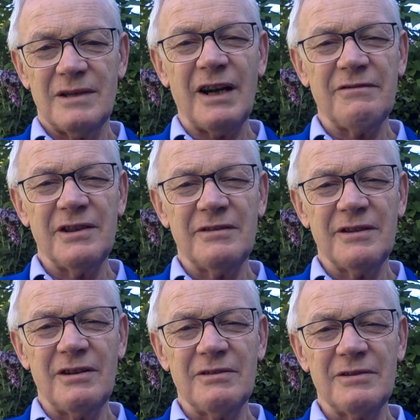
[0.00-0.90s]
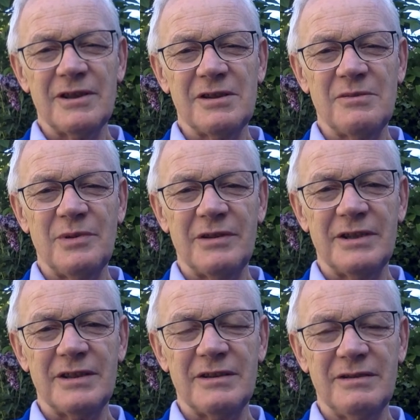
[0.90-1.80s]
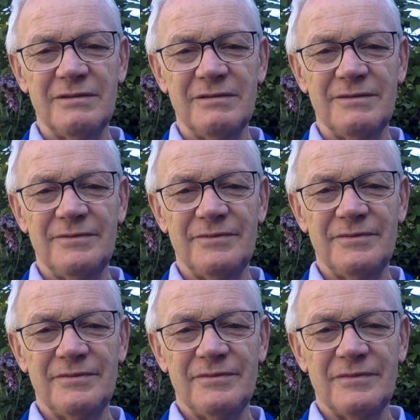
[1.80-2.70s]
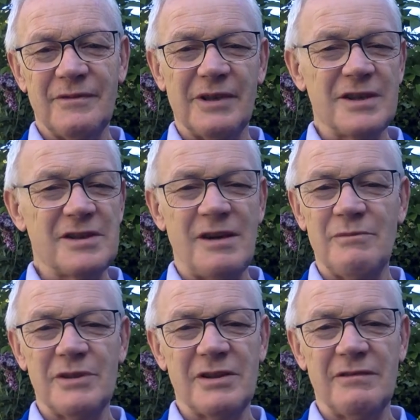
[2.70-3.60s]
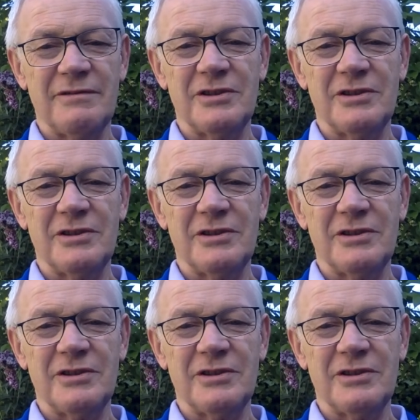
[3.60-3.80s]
I feel the Holy Spirit, when I set myself